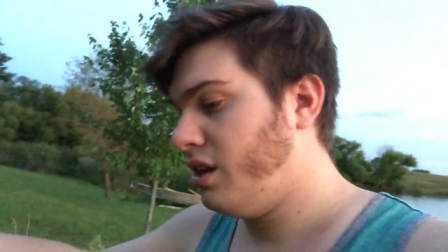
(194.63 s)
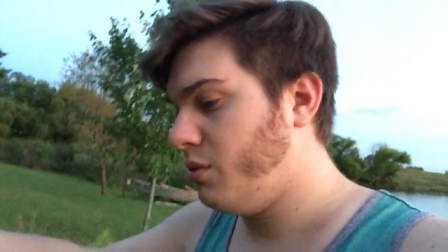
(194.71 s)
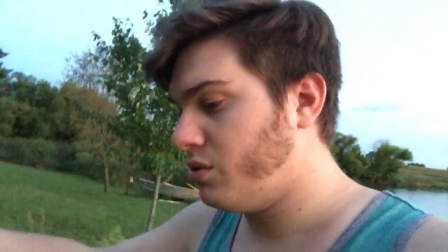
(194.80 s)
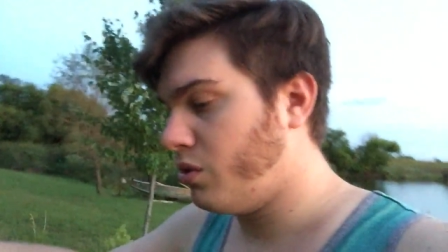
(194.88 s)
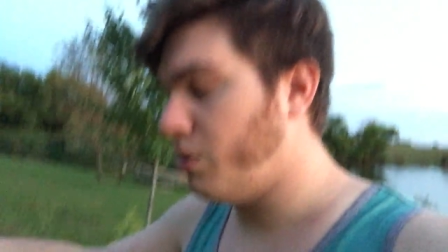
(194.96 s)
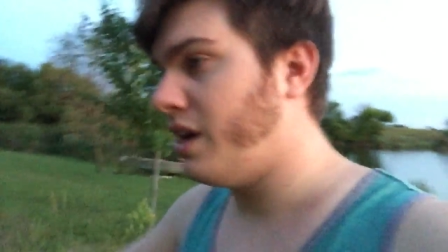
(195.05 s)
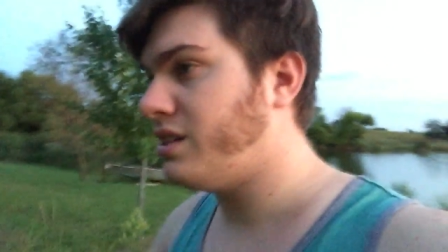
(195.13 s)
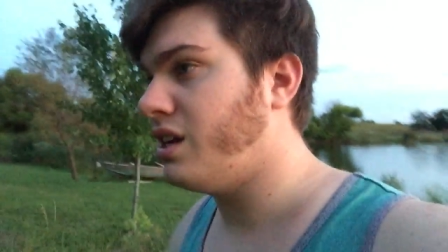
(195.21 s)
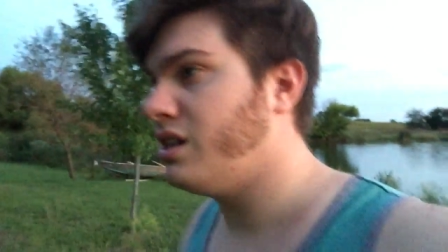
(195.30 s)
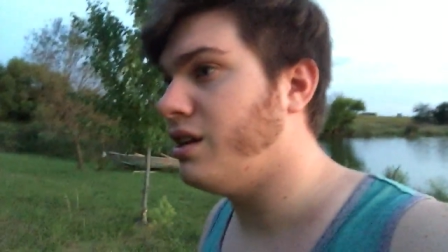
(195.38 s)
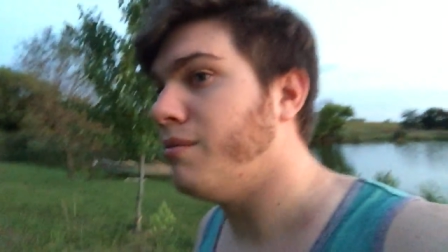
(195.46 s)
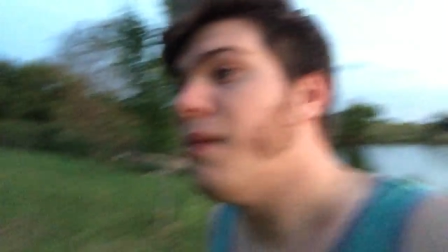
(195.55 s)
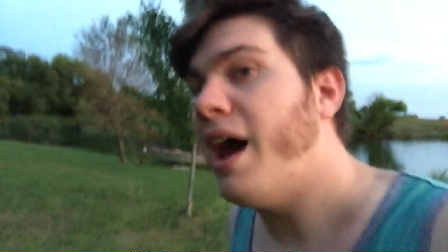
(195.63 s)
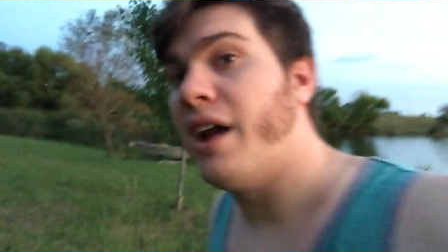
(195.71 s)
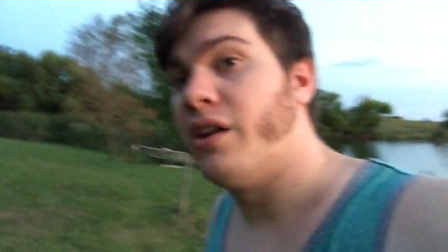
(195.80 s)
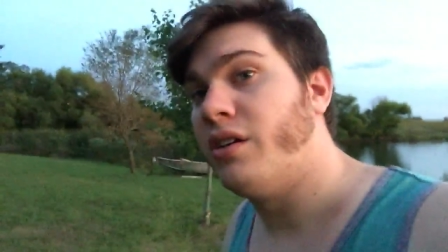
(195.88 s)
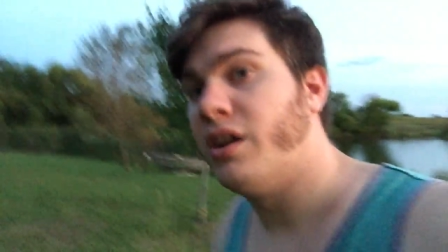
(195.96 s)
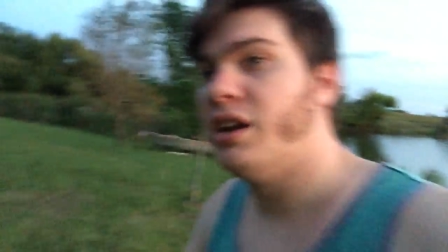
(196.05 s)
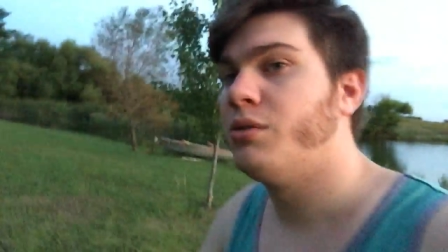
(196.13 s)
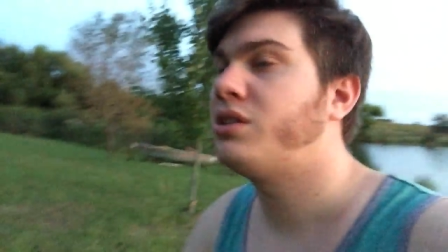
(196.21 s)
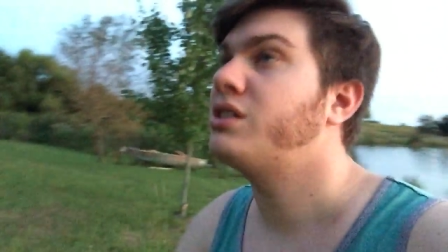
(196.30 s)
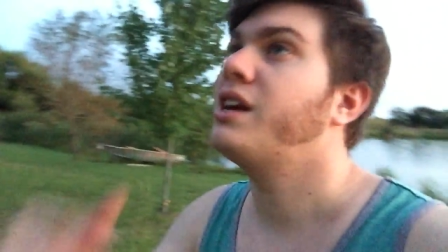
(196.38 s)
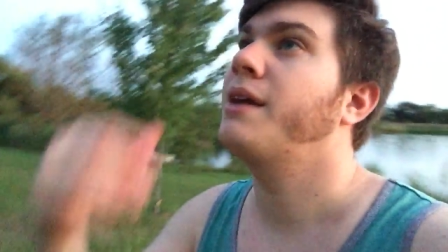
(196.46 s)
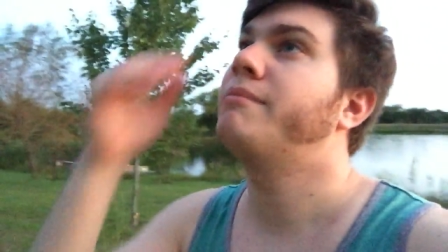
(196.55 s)
He was so nice that it didn't matter, and it
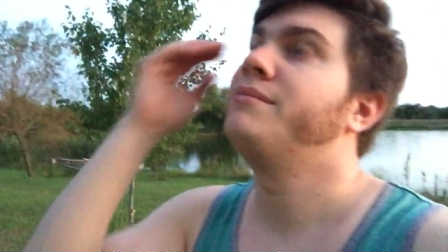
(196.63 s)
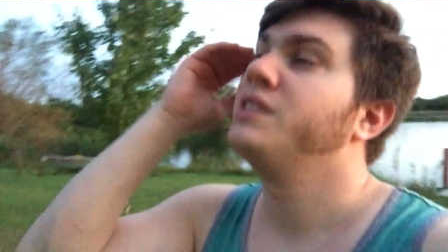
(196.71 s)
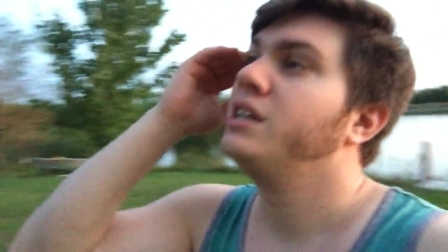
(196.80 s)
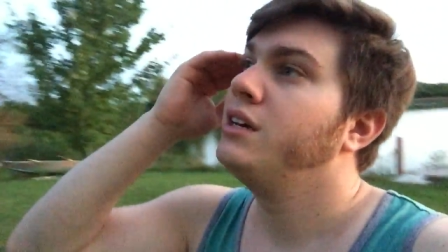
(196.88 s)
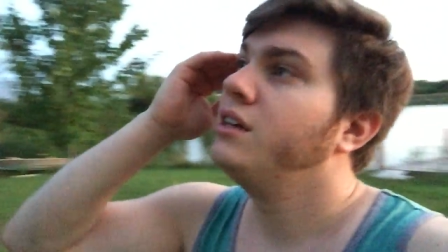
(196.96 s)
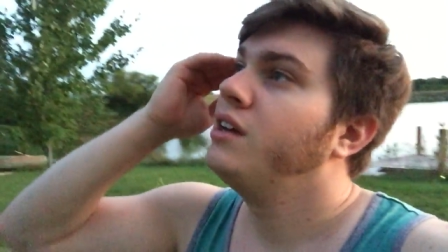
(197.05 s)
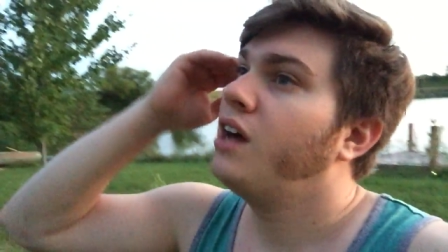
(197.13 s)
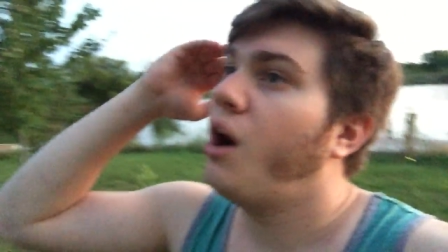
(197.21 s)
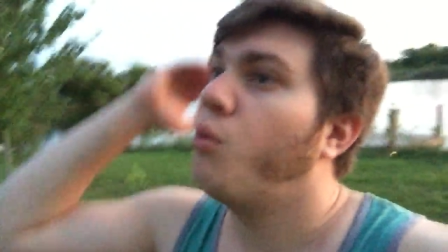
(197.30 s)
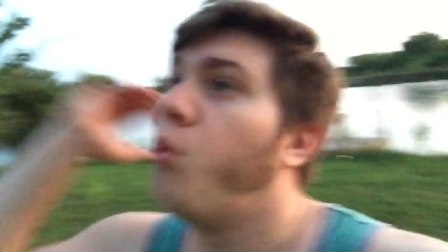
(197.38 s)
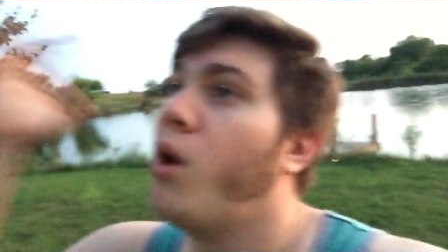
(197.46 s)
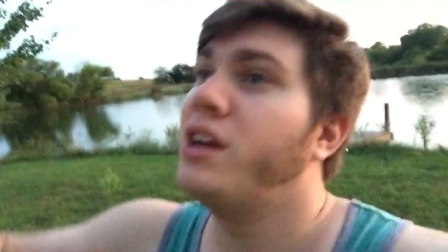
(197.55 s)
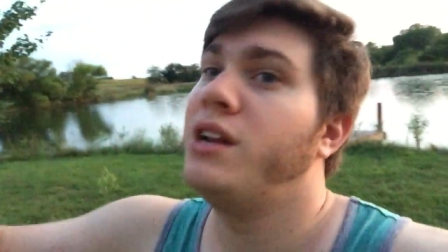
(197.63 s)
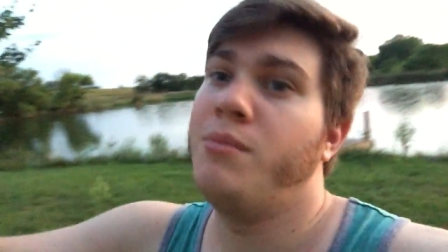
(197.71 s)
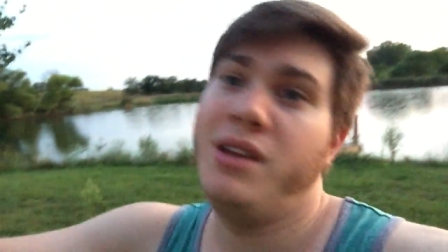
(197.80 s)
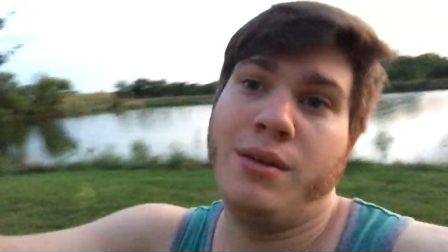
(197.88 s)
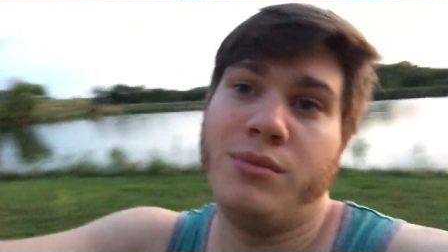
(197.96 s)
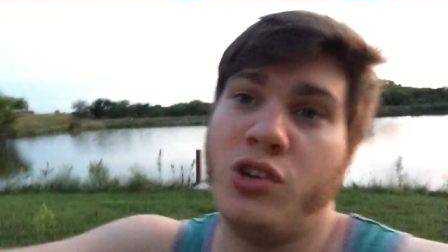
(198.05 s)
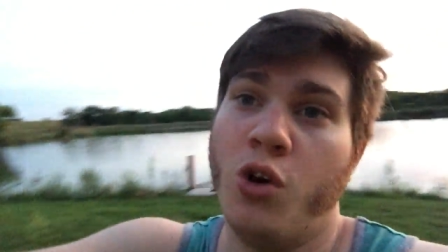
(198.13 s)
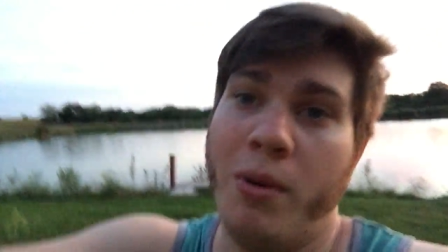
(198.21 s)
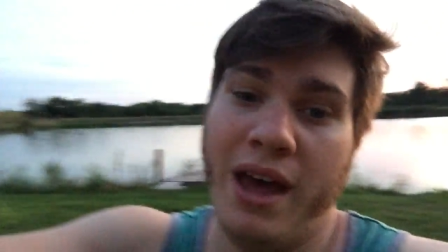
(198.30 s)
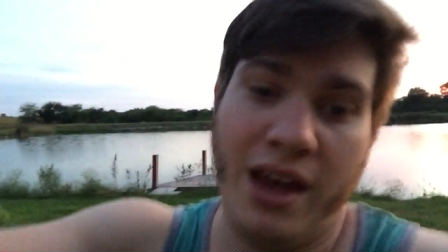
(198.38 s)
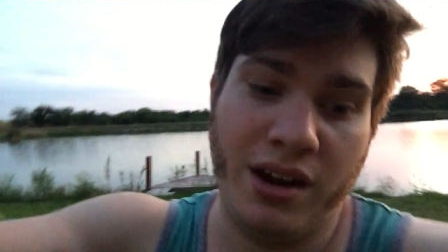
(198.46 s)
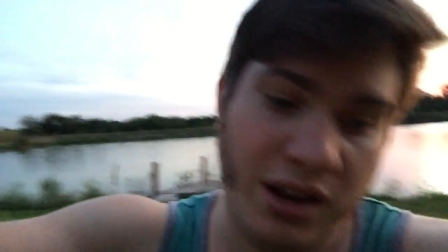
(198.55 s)
was just like I wanted to meet him so
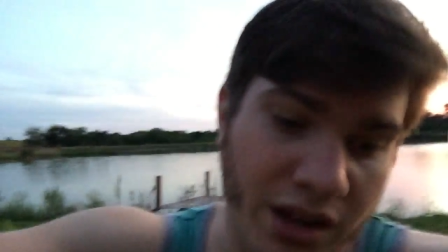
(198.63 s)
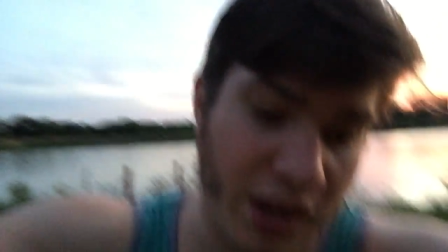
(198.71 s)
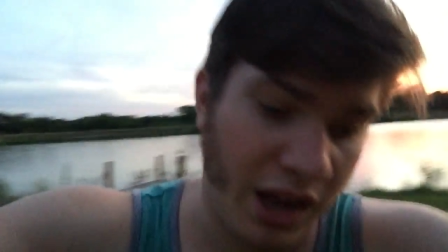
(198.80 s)
bad.